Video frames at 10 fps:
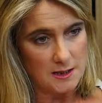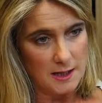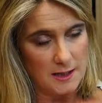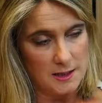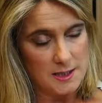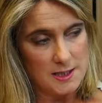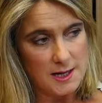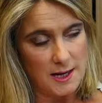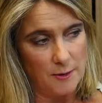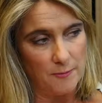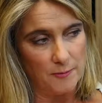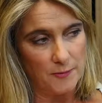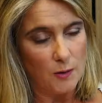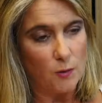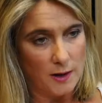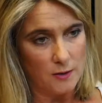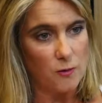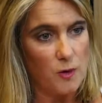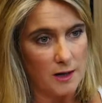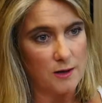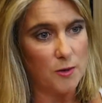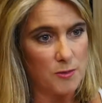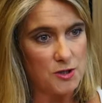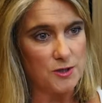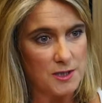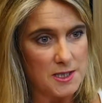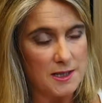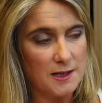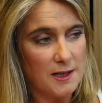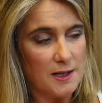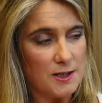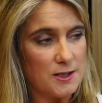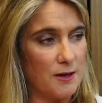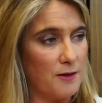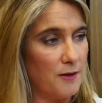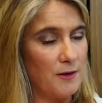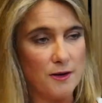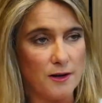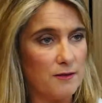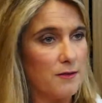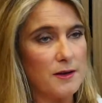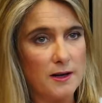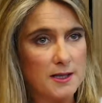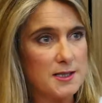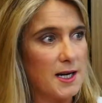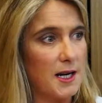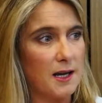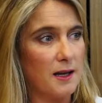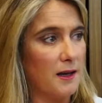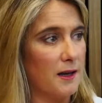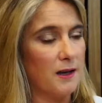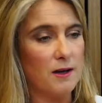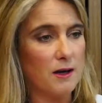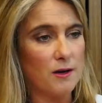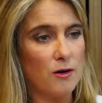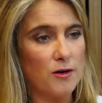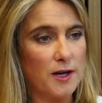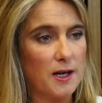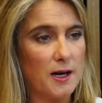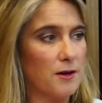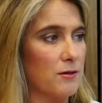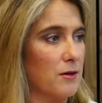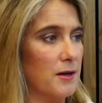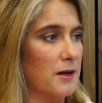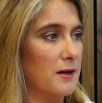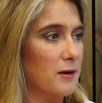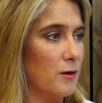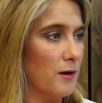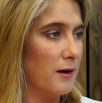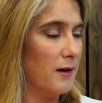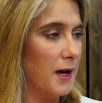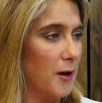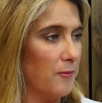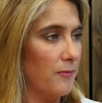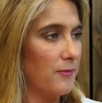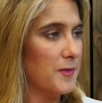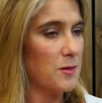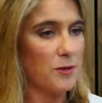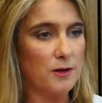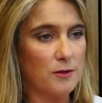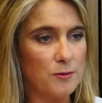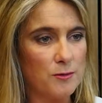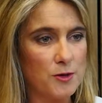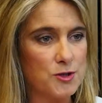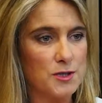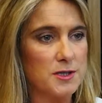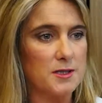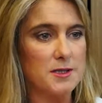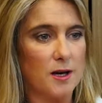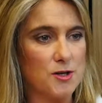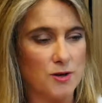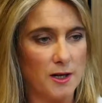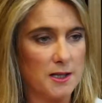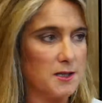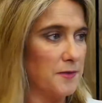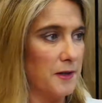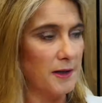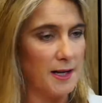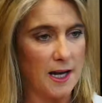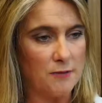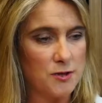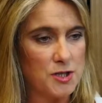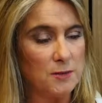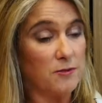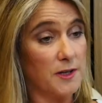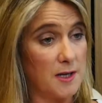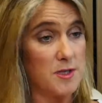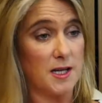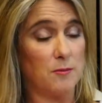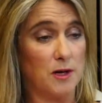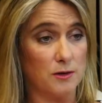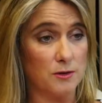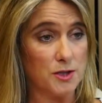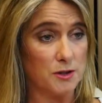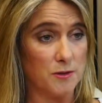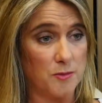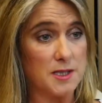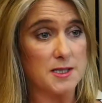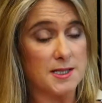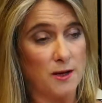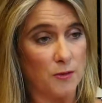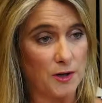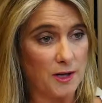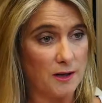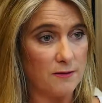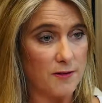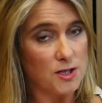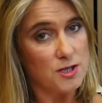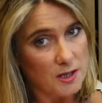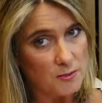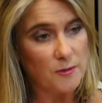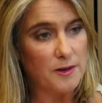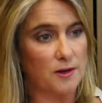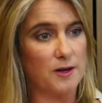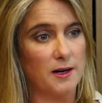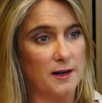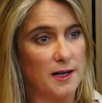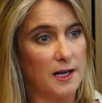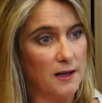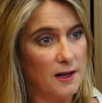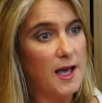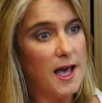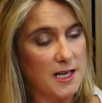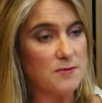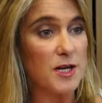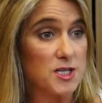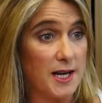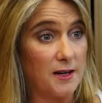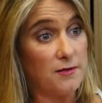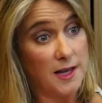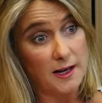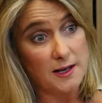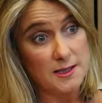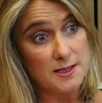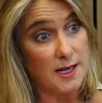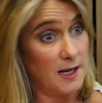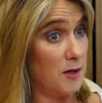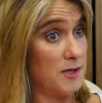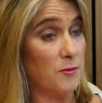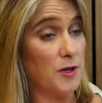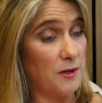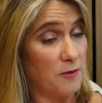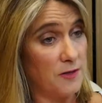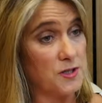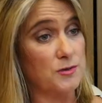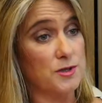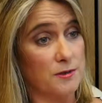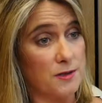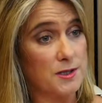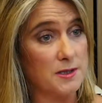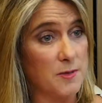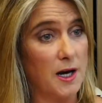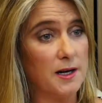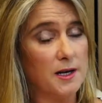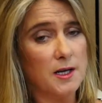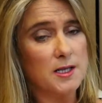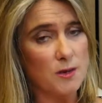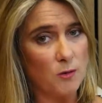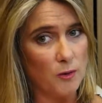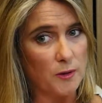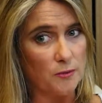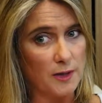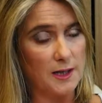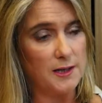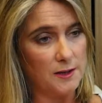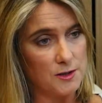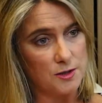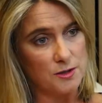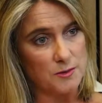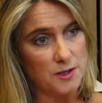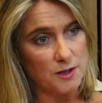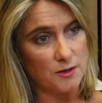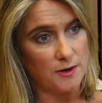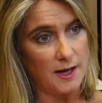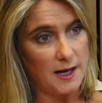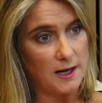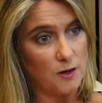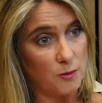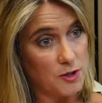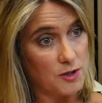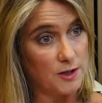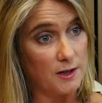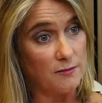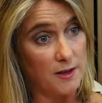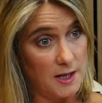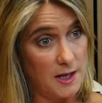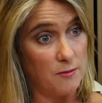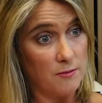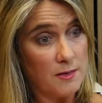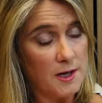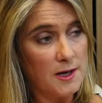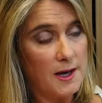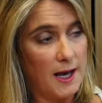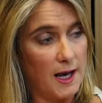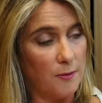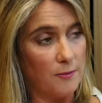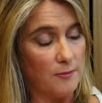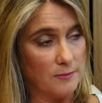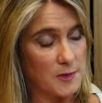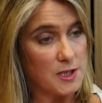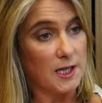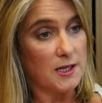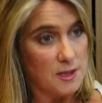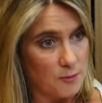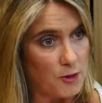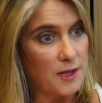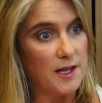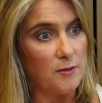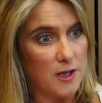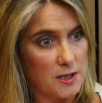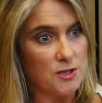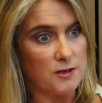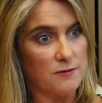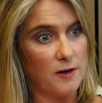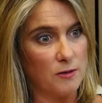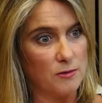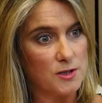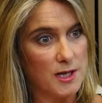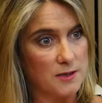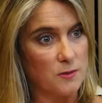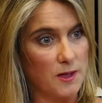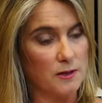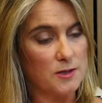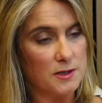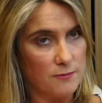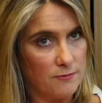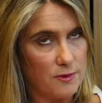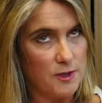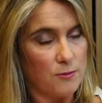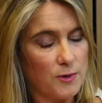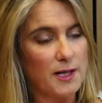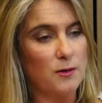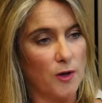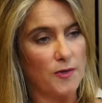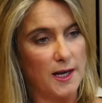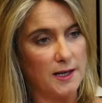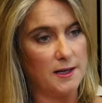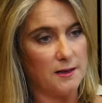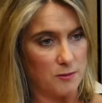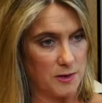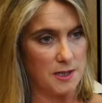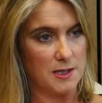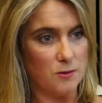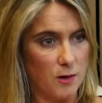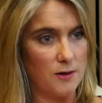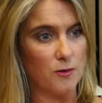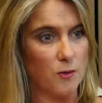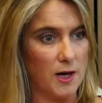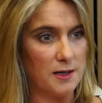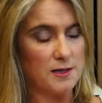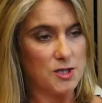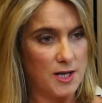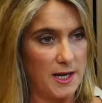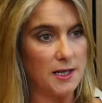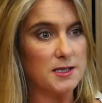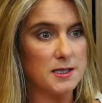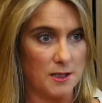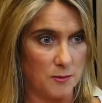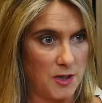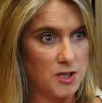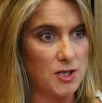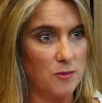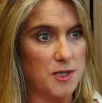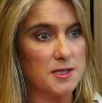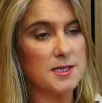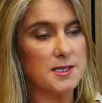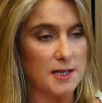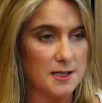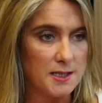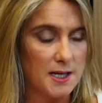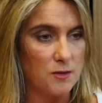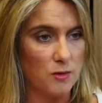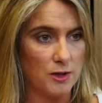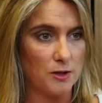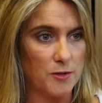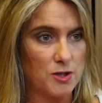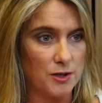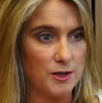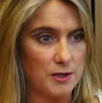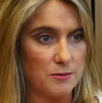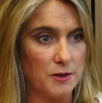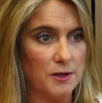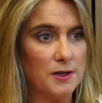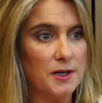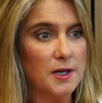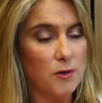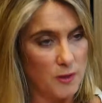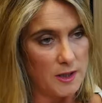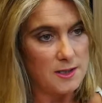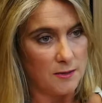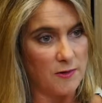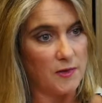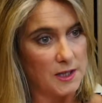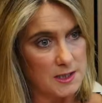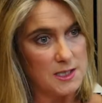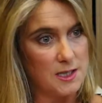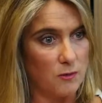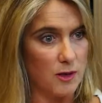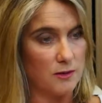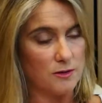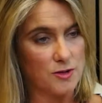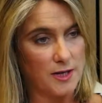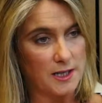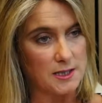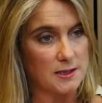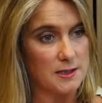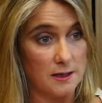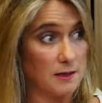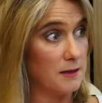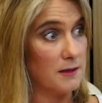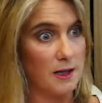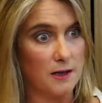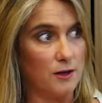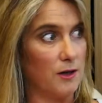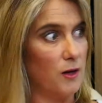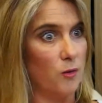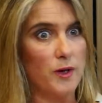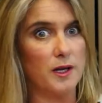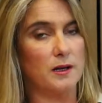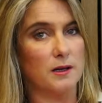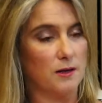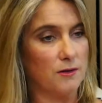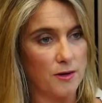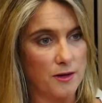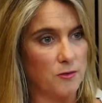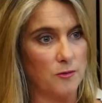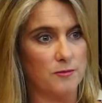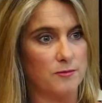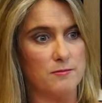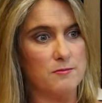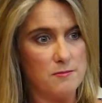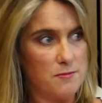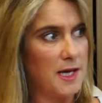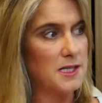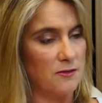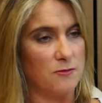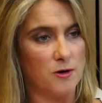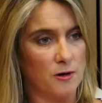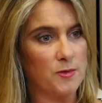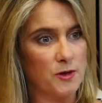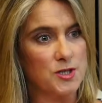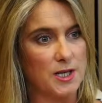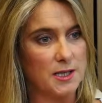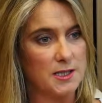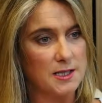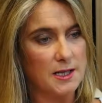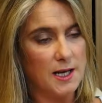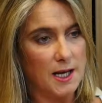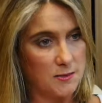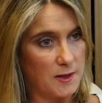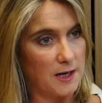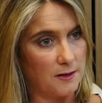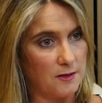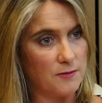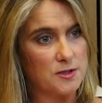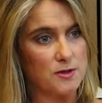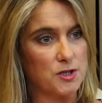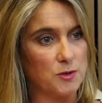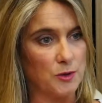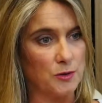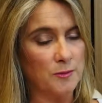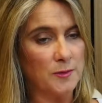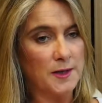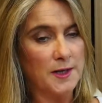and one-on-one opportunity. So, you know, let's take a concrete cutter or somebody who produces hydraulics for a naval ship. For them to come along to a business networking function, they're probably not going to get as much out of that as, say, somebody in the professional services might. So what we really needed to do was to create an opportunity for them to bring them into the fold as well. So really what they needed was this one-on-one chance to pitch their business and understand what the opportunities were with some of these tier one contractors that you know are winning incredible massive projects as part of the infrastructure boom,